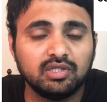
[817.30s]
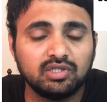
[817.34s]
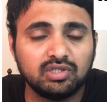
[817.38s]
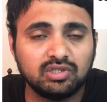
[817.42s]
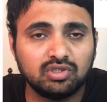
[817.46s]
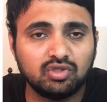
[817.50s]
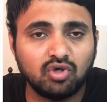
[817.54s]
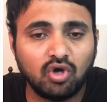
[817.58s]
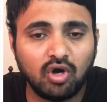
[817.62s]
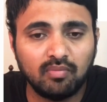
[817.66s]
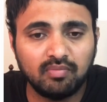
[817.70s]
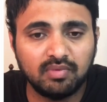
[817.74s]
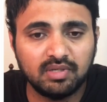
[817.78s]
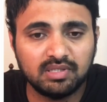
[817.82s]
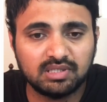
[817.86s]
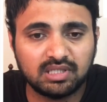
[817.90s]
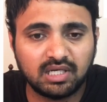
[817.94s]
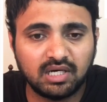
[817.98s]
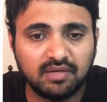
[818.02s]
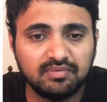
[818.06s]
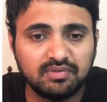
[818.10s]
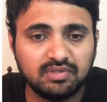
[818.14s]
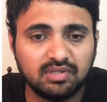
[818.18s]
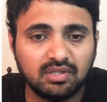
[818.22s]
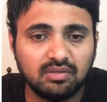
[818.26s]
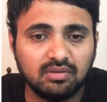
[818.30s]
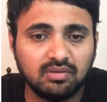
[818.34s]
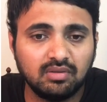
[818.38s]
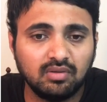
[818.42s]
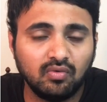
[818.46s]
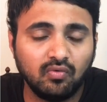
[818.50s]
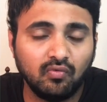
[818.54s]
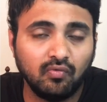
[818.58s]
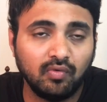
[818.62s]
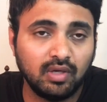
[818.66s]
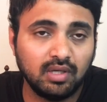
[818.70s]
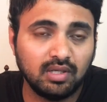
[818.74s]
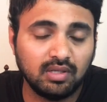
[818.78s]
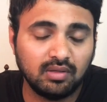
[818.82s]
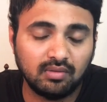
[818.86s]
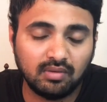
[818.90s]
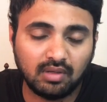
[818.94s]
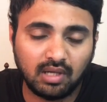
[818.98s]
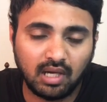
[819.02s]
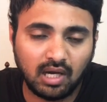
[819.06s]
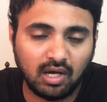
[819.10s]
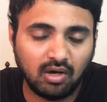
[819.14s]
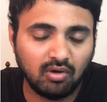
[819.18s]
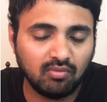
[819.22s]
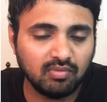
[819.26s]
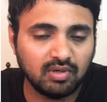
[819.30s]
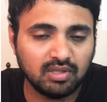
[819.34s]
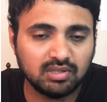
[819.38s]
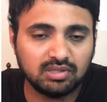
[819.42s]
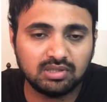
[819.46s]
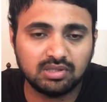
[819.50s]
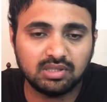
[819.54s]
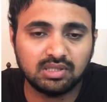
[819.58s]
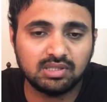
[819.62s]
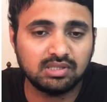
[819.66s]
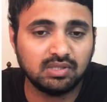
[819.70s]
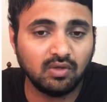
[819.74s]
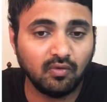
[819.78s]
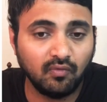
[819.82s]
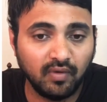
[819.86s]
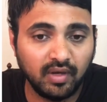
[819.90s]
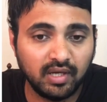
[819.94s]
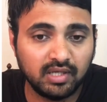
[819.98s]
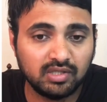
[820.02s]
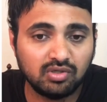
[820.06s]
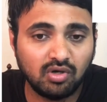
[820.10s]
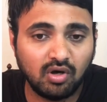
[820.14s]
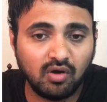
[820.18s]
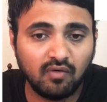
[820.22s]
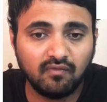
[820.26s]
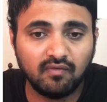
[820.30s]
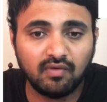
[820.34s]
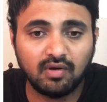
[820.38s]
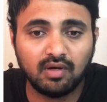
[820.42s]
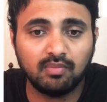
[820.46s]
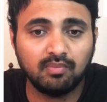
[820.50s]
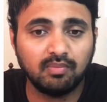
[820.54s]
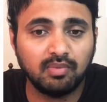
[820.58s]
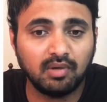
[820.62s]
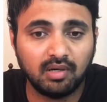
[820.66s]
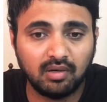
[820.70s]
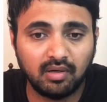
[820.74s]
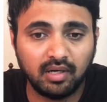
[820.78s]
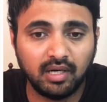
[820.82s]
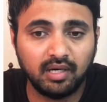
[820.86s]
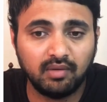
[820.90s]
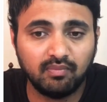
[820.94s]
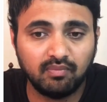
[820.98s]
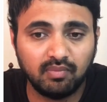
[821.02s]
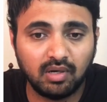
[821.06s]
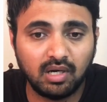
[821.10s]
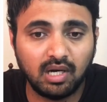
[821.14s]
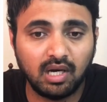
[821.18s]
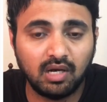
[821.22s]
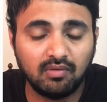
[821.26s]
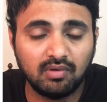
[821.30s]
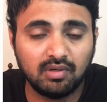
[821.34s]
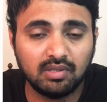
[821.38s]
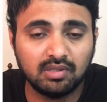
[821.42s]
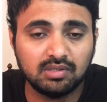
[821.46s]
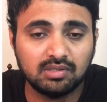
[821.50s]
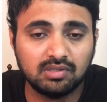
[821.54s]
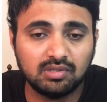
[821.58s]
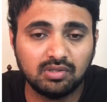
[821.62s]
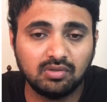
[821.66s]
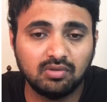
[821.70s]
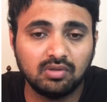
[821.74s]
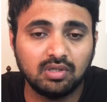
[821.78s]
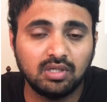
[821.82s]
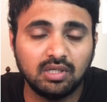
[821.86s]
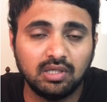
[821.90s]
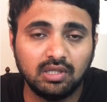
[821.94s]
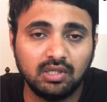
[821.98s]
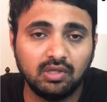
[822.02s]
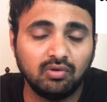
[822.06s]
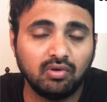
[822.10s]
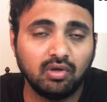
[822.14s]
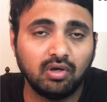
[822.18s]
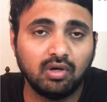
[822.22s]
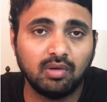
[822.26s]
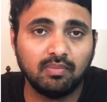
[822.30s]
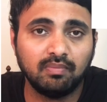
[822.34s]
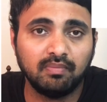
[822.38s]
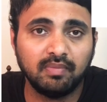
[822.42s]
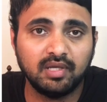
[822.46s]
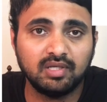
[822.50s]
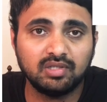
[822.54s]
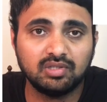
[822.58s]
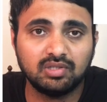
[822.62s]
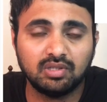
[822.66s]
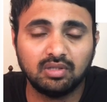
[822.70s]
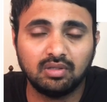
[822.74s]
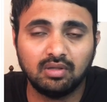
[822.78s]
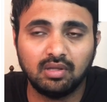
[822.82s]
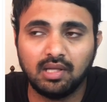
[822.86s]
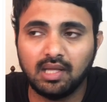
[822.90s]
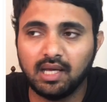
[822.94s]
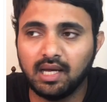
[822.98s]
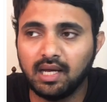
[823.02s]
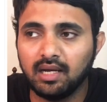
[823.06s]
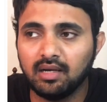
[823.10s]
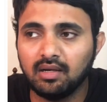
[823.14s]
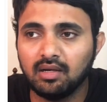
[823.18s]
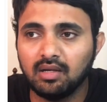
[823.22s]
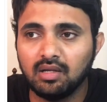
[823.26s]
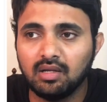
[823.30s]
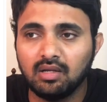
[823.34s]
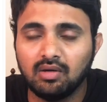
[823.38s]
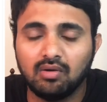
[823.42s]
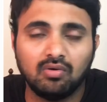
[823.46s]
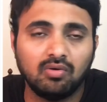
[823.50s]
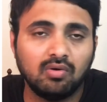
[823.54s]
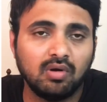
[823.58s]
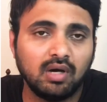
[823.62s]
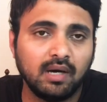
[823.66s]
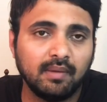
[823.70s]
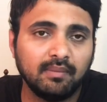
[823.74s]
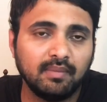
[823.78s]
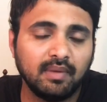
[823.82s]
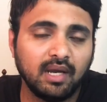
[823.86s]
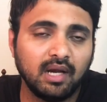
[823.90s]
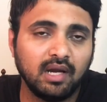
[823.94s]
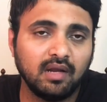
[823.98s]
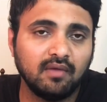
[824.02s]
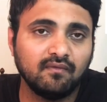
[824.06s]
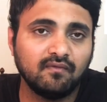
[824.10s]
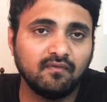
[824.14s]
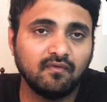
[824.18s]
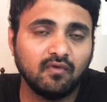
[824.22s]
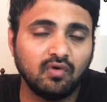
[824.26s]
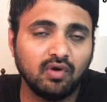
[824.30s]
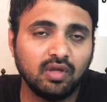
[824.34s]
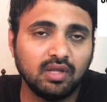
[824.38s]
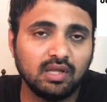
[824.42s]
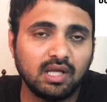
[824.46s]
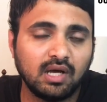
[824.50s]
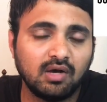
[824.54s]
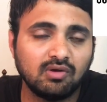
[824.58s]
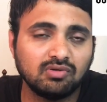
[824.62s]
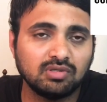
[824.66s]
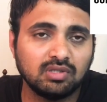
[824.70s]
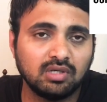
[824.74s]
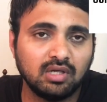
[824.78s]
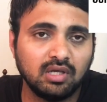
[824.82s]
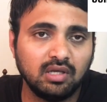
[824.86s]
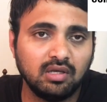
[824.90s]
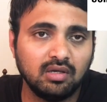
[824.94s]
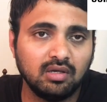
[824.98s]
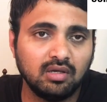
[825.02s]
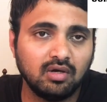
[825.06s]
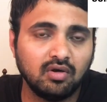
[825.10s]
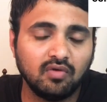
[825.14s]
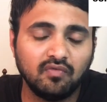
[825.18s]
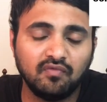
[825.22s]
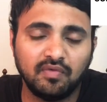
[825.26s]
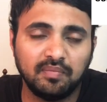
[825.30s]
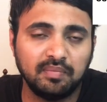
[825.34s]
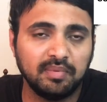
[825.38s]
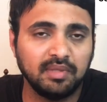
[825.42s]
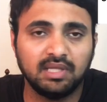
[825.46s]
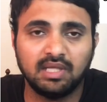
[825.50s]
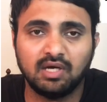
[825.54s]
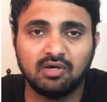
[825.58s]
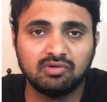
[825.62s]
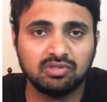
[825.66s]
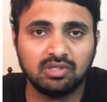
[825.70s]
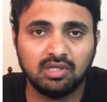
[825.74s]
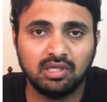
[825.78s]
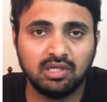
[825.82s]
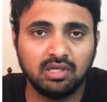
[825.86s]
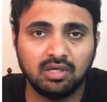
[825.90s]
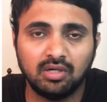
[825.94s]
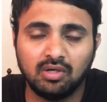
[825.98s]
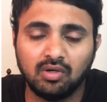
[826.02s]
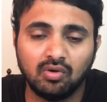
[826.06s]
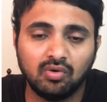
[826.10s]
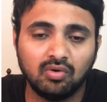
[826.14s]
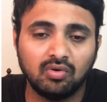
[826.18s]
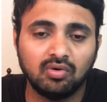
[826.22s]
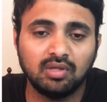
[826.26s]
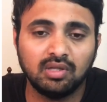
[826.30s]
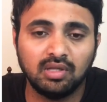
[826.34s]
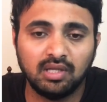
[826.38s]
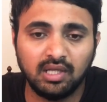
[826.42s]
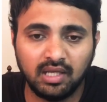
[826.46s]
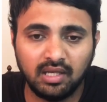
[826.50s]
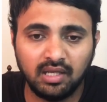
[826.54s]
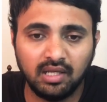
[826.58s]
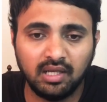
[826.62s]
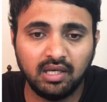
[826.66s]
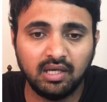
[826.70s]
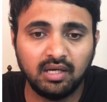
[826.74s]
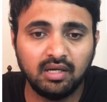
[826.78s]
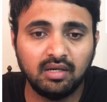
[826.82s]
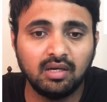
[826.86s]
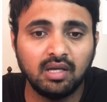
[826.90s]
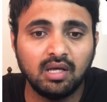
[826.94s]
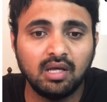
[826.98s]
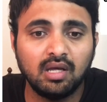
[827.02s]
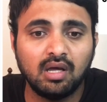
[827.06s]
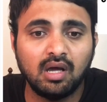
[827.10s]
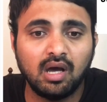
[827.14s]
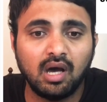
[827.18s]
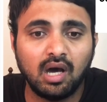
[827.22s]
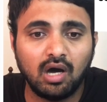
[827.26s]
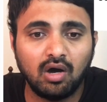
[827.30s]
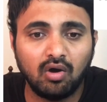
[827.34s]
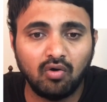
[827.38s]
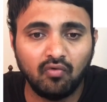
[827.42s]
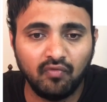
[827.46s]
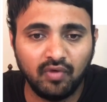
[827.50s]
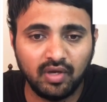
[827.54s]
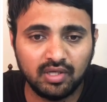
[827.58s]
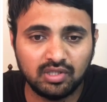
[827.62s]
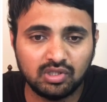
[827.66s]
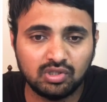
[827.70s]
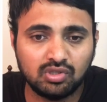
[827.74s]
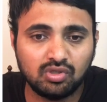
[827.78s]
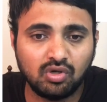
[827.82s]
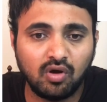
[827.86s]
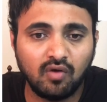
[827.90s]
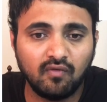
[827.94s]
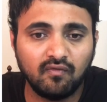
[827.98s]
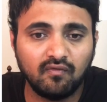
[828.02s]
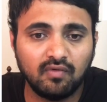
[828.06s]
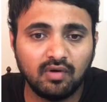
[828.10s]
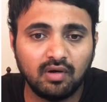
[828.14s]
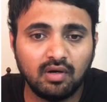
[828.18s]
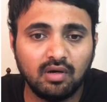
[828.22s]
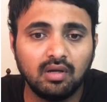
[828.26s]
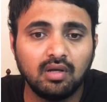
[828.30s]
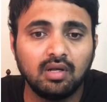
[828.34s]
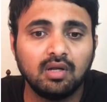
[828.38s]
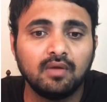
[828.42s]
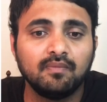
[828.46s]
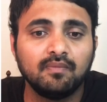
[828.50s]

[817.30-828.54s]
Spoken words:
Job description, how much is the wage offered per rate per hour? So you cannot mention that, oh, I'm getting 40,000 a year or 50,000 a year. No, they needed wages offered,